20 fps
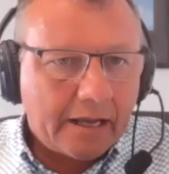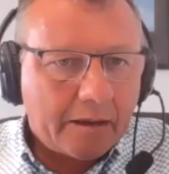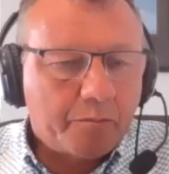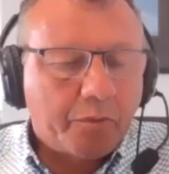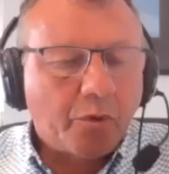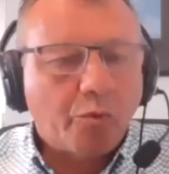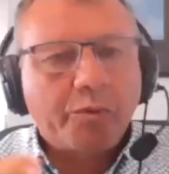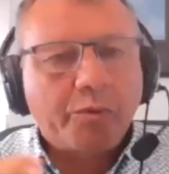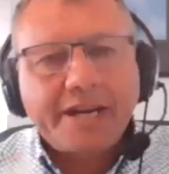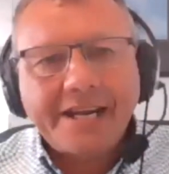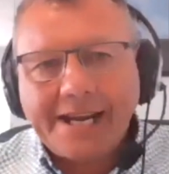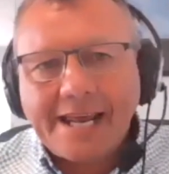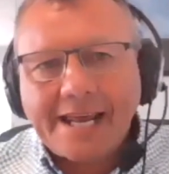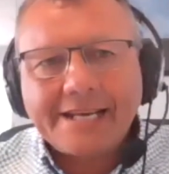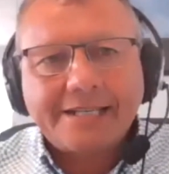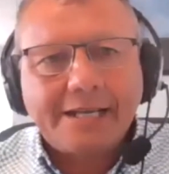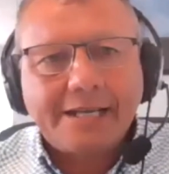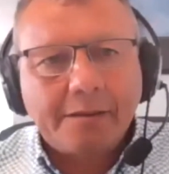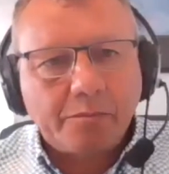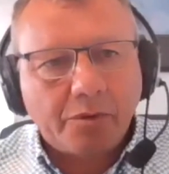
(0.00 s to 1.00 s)
But within
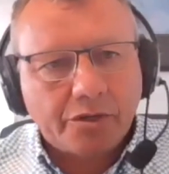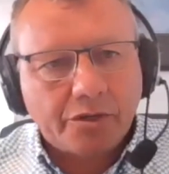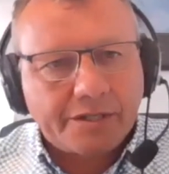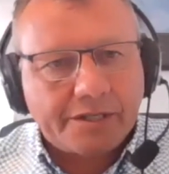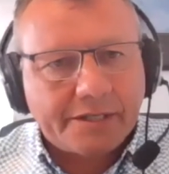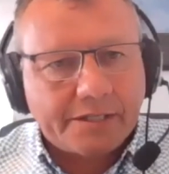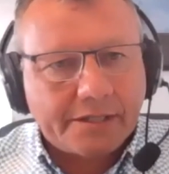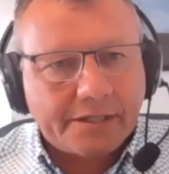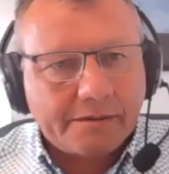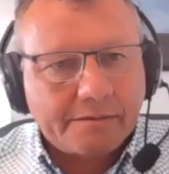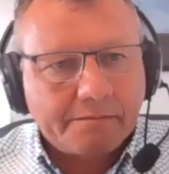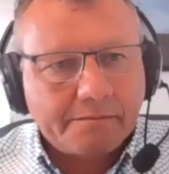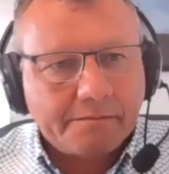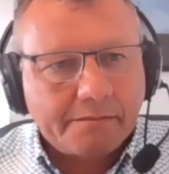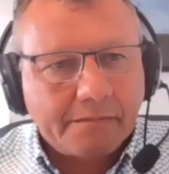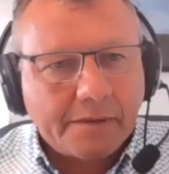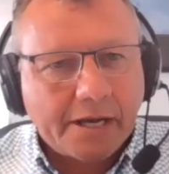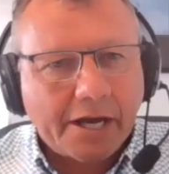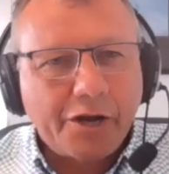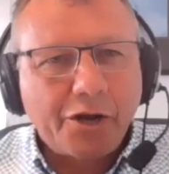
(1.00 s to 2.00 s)
18 months,
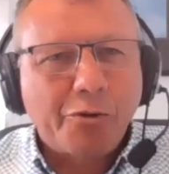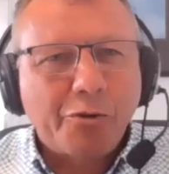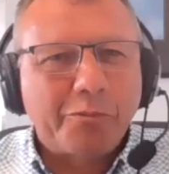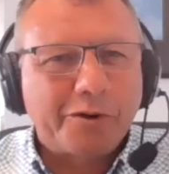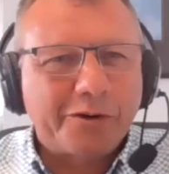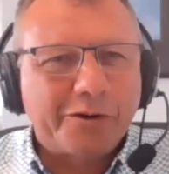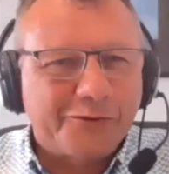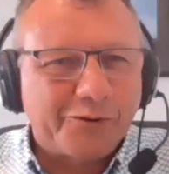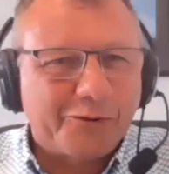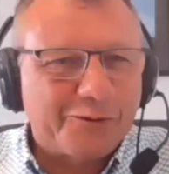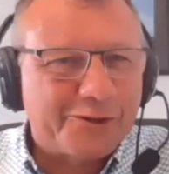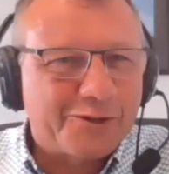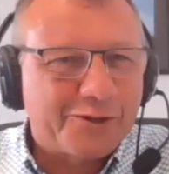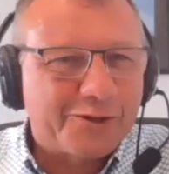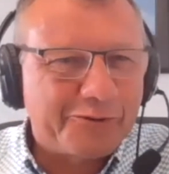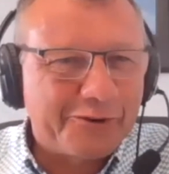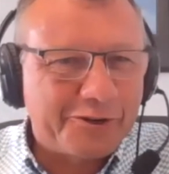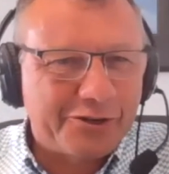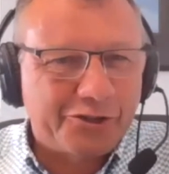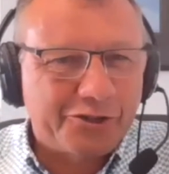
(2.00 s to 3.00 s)
a number of those
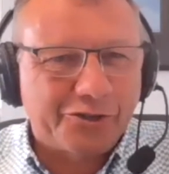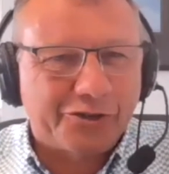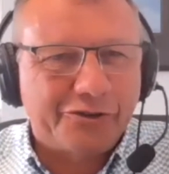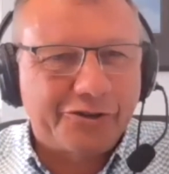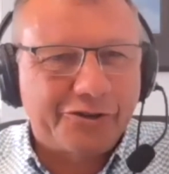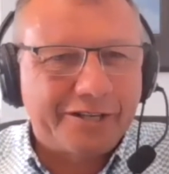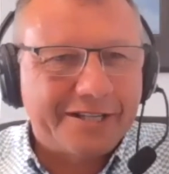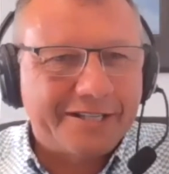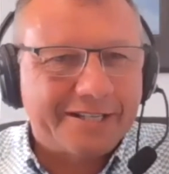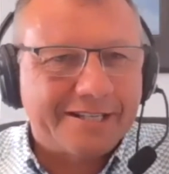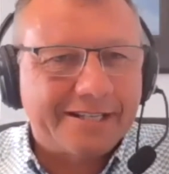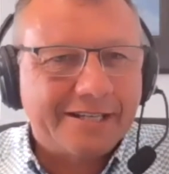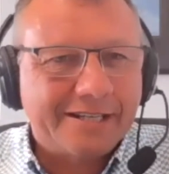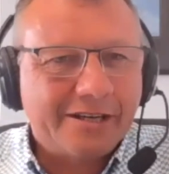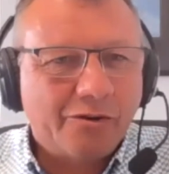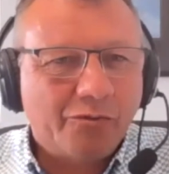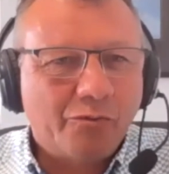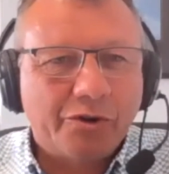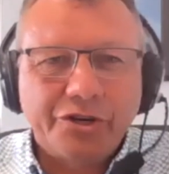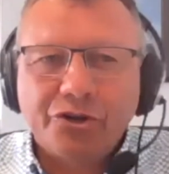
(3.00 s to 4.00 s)
career journeys
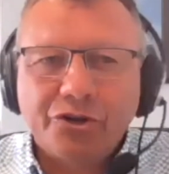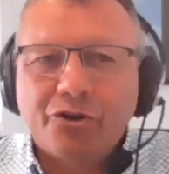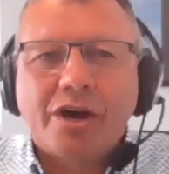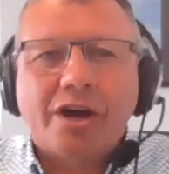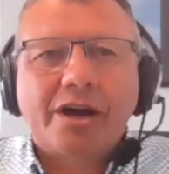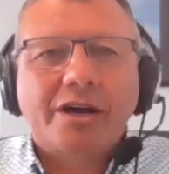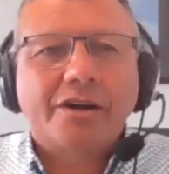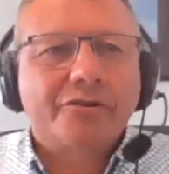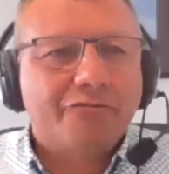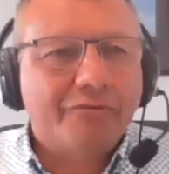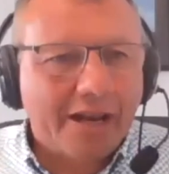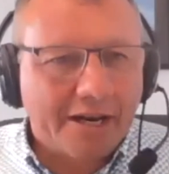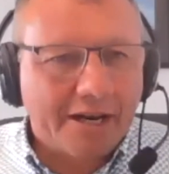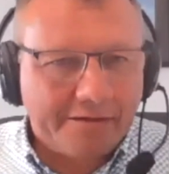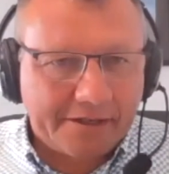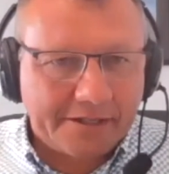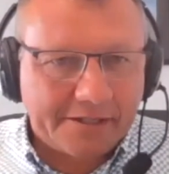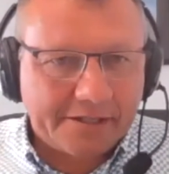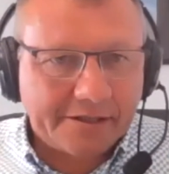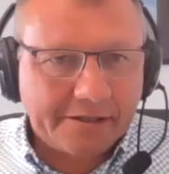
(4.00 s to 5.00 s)
were no longer
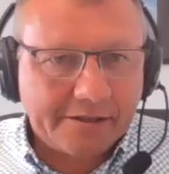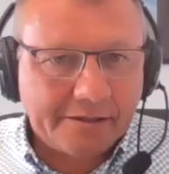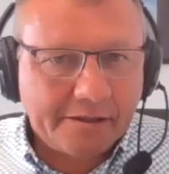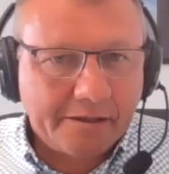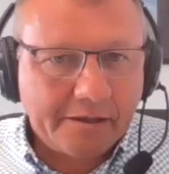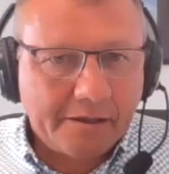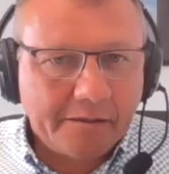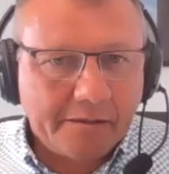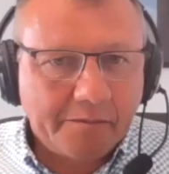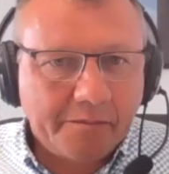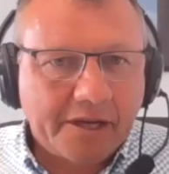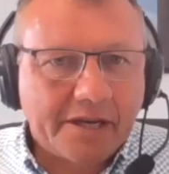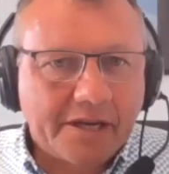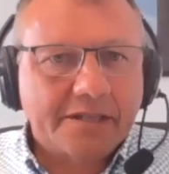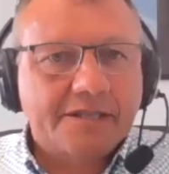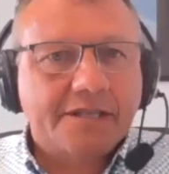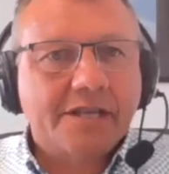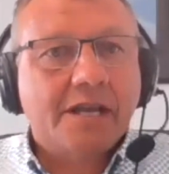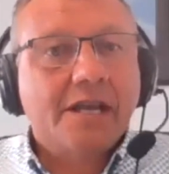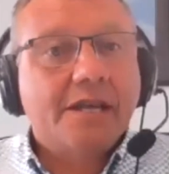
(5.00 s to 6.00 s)
relevant
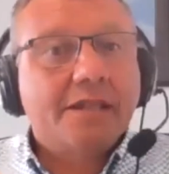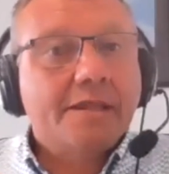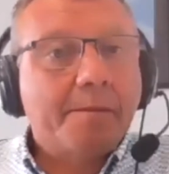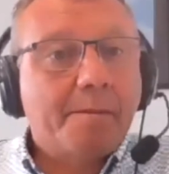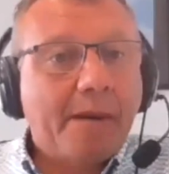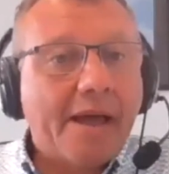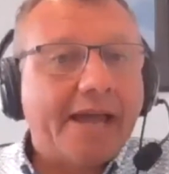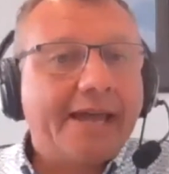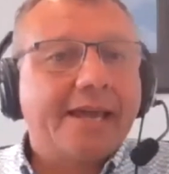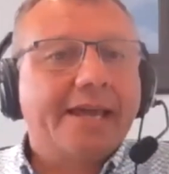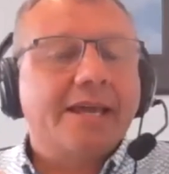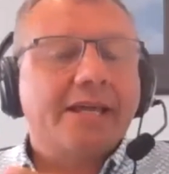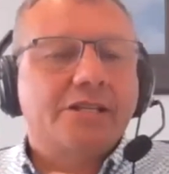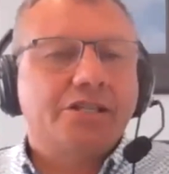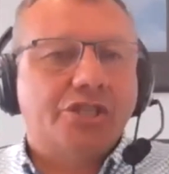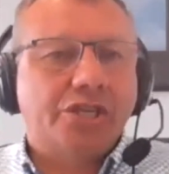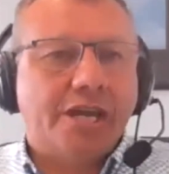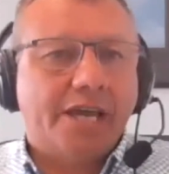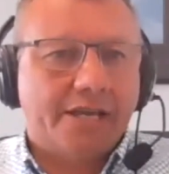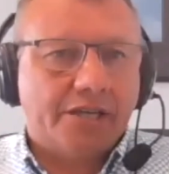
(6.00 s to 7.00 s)
because the bank had
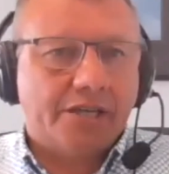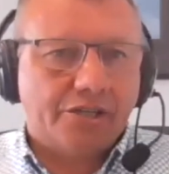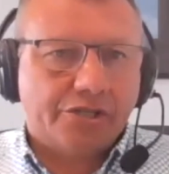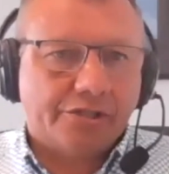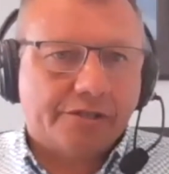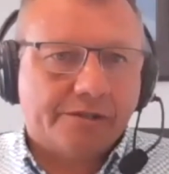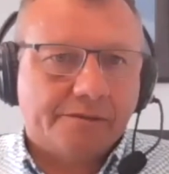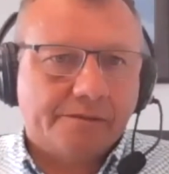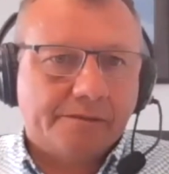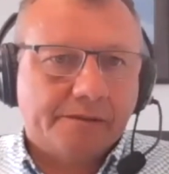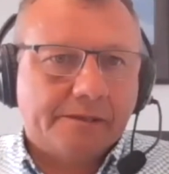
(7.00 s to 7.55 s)
changed.